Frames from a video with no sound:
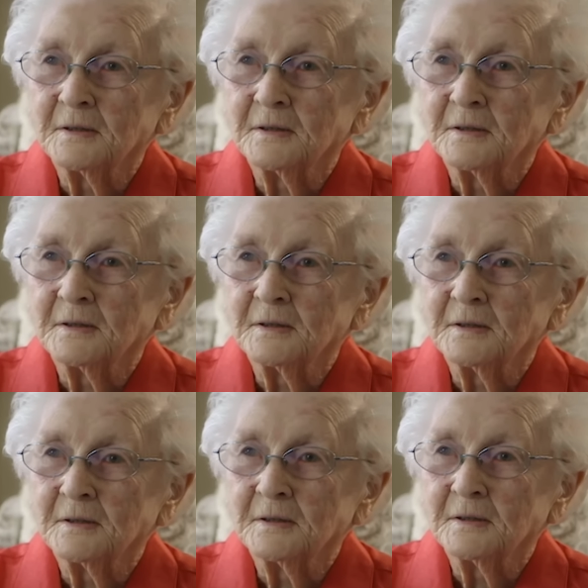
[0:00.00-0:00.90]

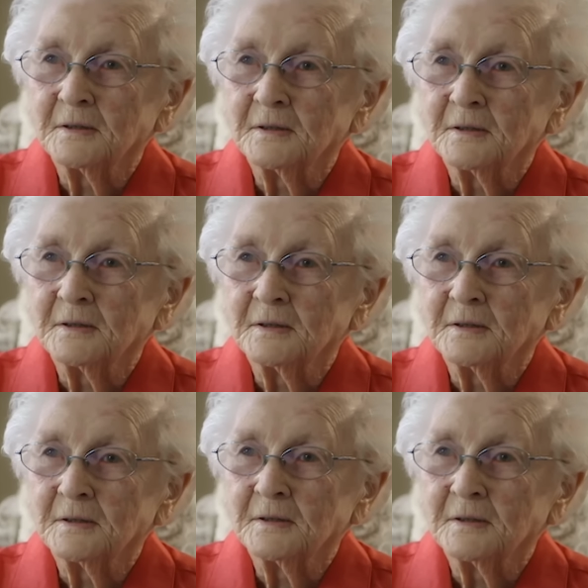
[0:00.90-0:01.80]

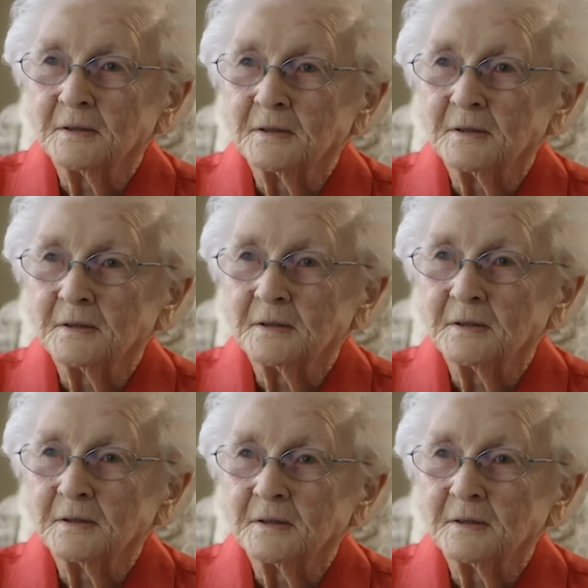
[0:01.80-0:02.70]

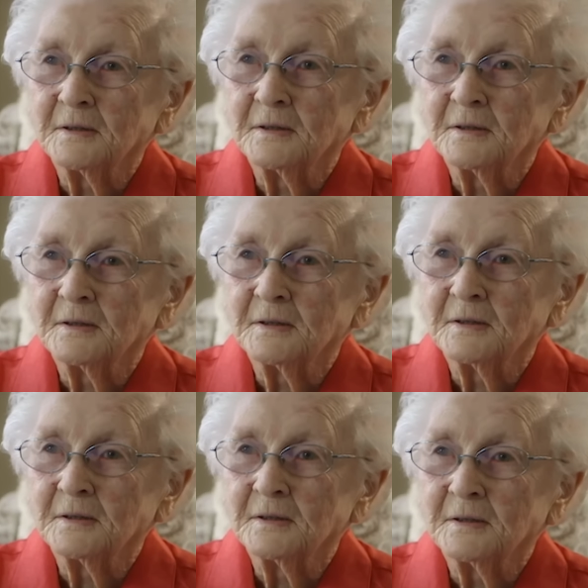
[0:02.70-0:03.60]

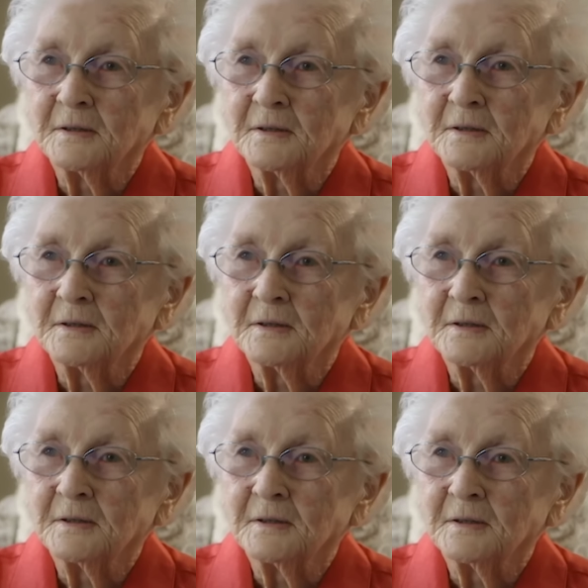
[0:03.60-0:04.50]

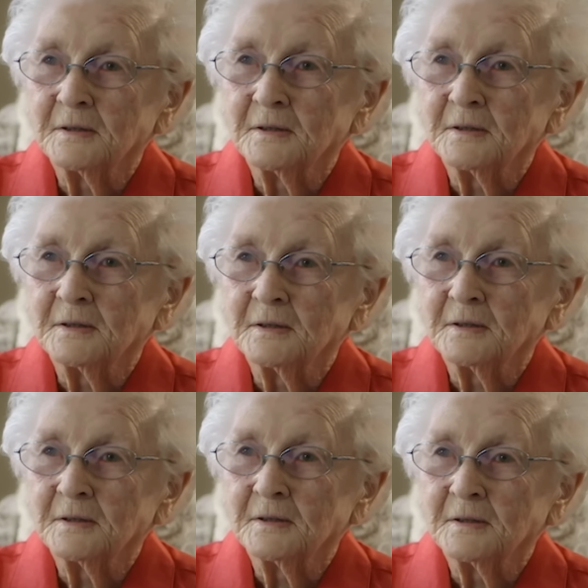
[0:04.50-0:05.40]

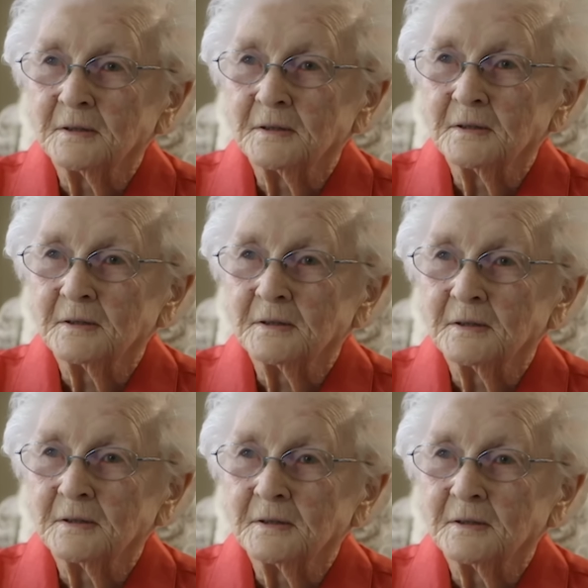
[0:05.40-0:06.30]

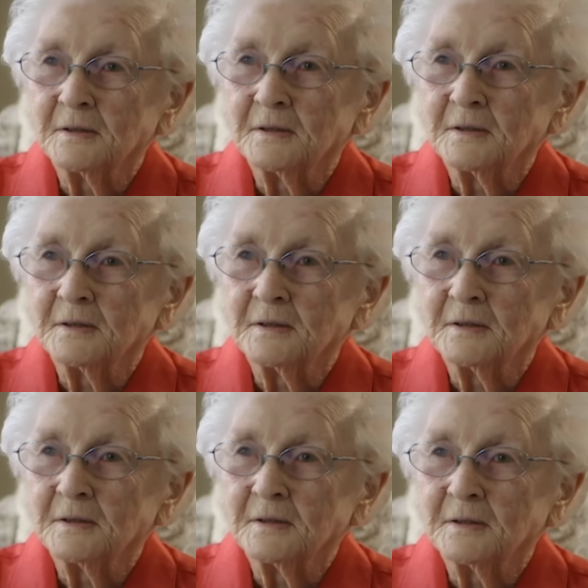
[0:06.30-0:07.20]

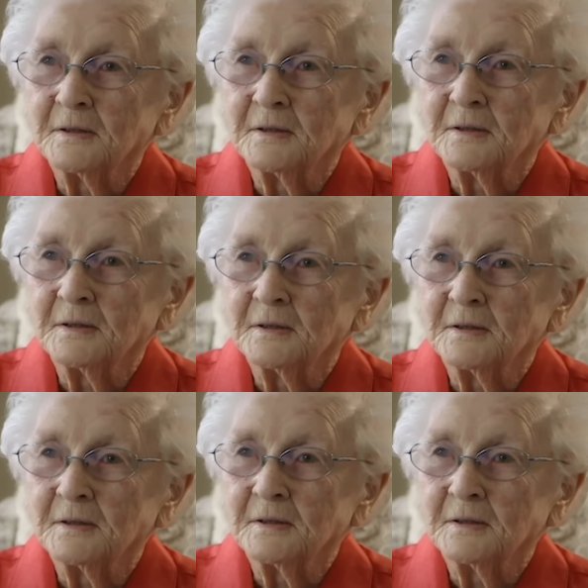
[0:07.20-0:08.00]
[no speech]